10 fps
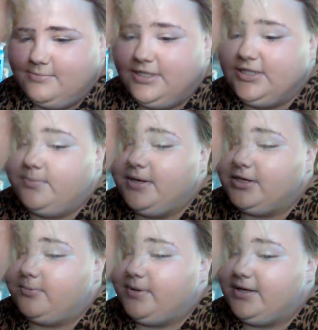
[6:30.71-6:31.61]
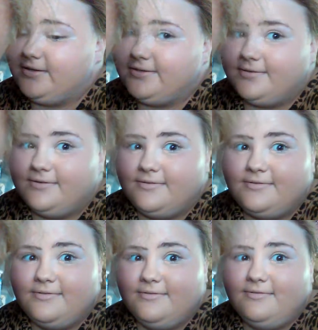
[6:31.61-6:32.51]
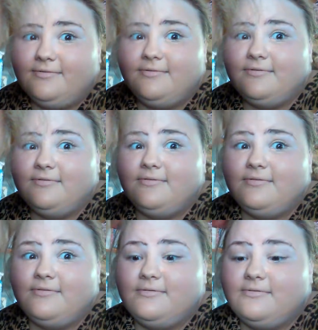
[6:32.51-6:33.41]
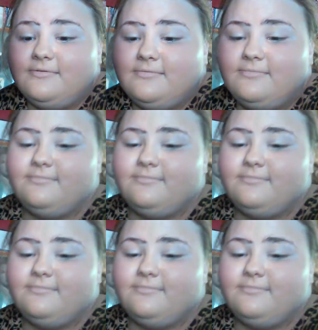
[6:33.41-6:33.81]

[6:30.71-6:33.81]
Please don't pick no pinks. Okay.